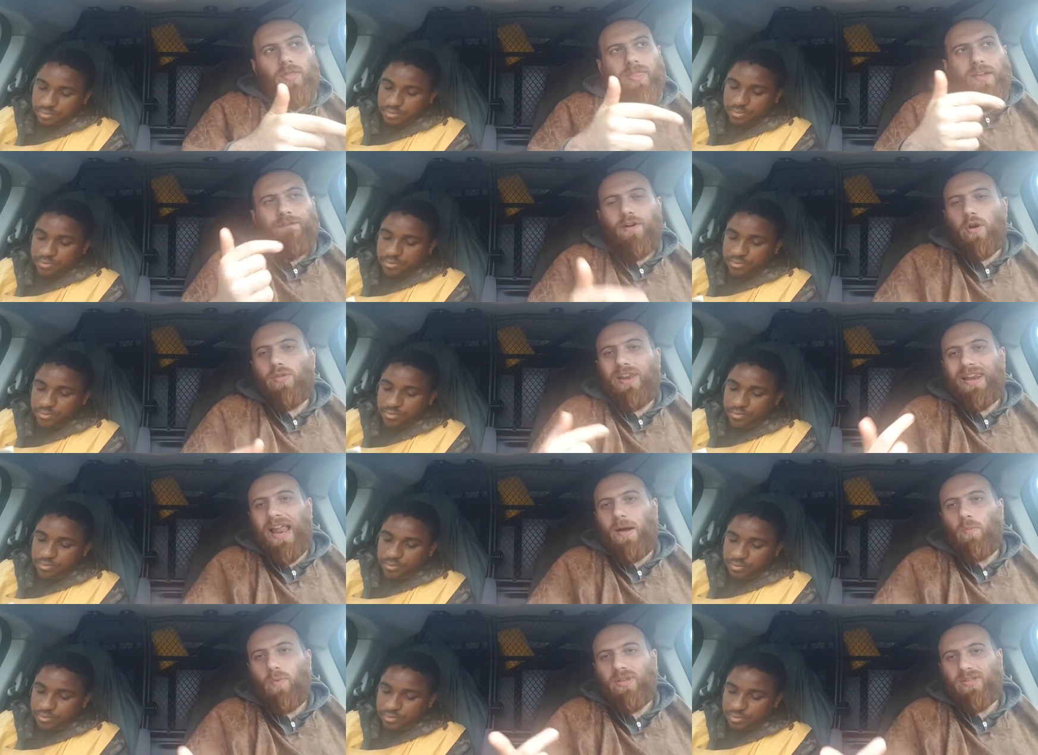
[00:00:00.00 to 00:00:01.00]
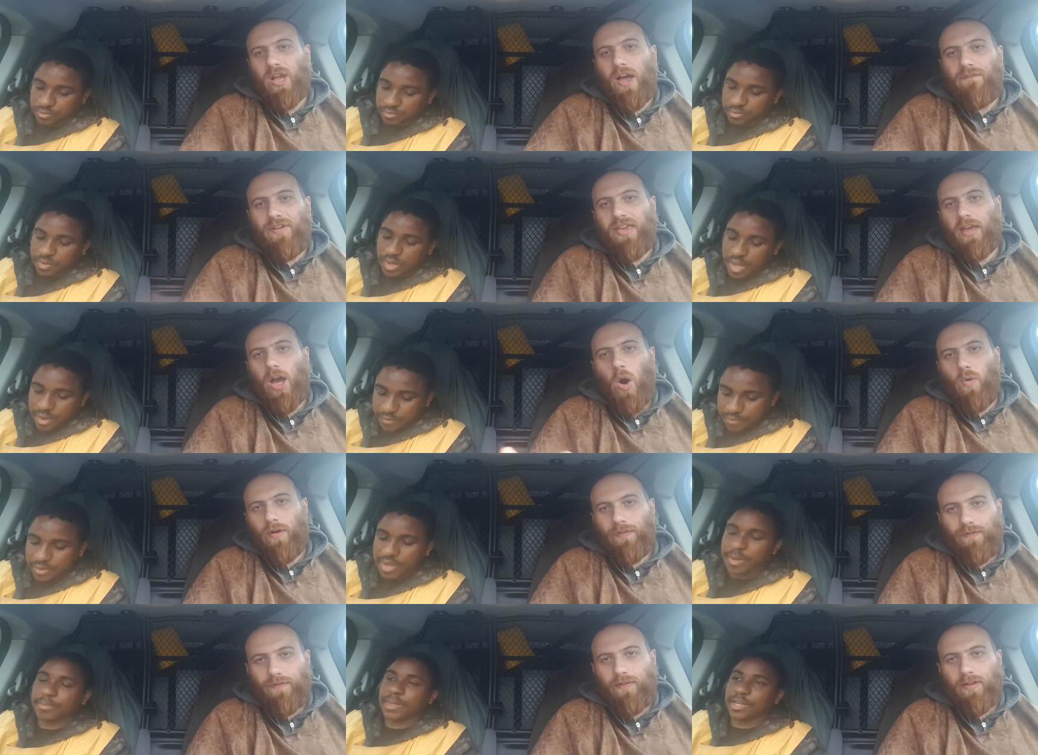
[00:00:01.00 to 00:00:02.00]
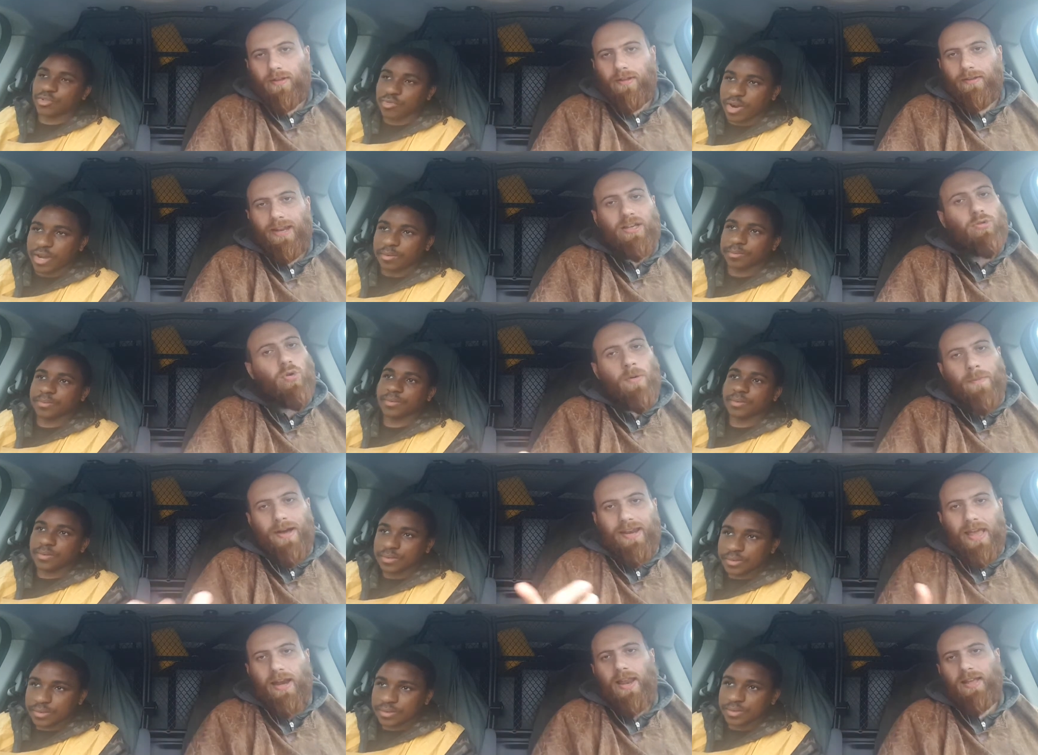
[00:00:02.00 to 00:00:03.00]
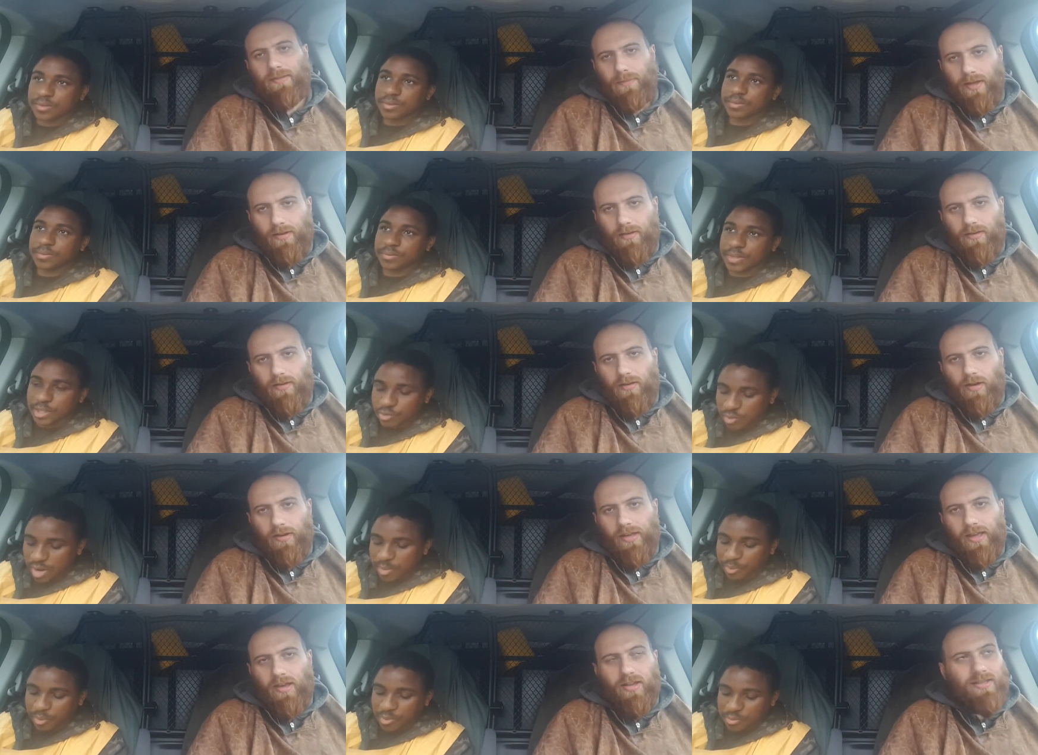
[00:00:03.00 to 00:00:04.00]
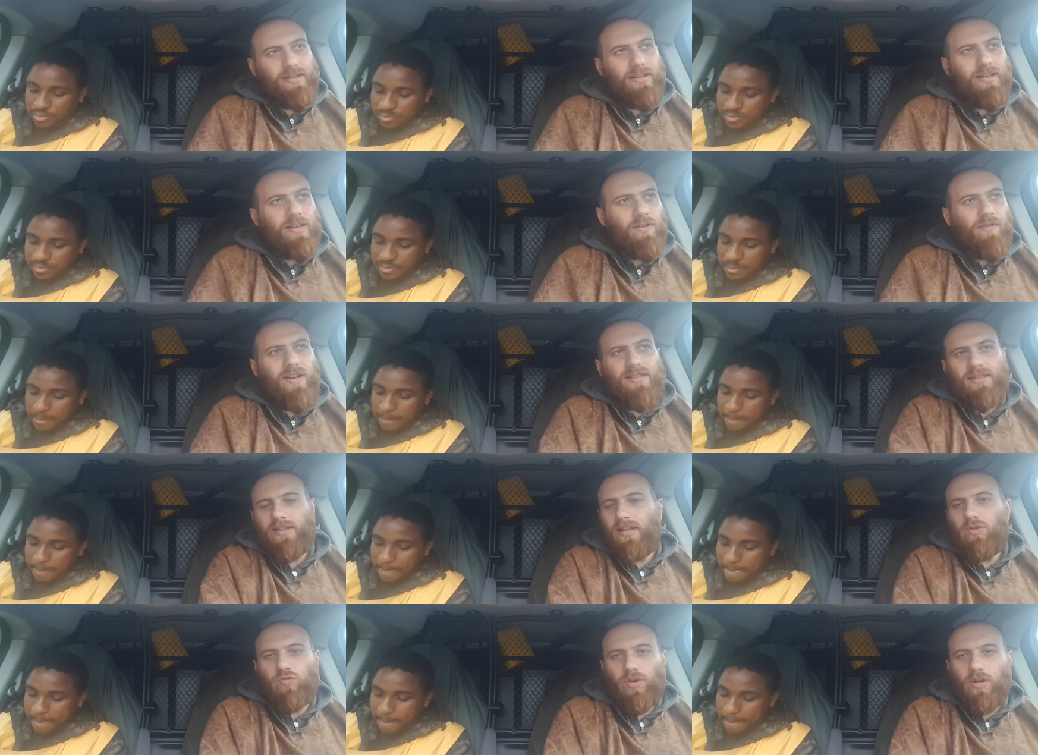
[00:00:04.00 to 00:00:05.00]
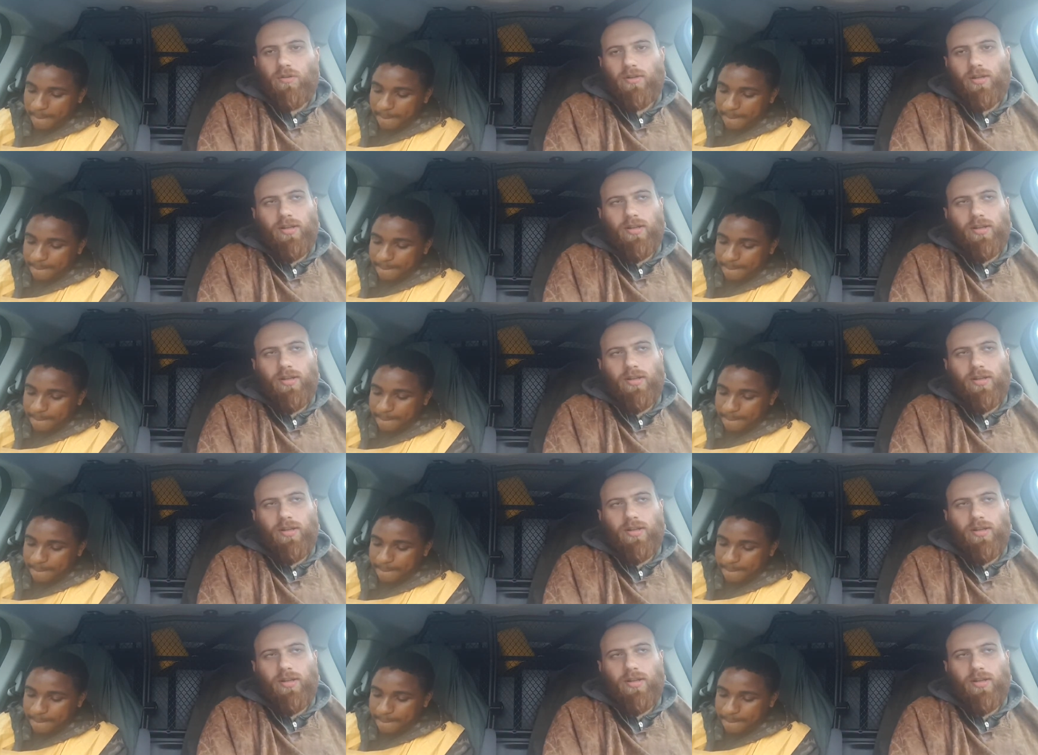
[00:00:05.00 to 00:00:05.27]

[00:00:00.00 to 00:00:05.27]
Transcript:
Speaker 1: they follow the lamb whatsoever he yep, goeth. that's right. That's talking about the elect, man. That's right. Okay, because the rest of Israel,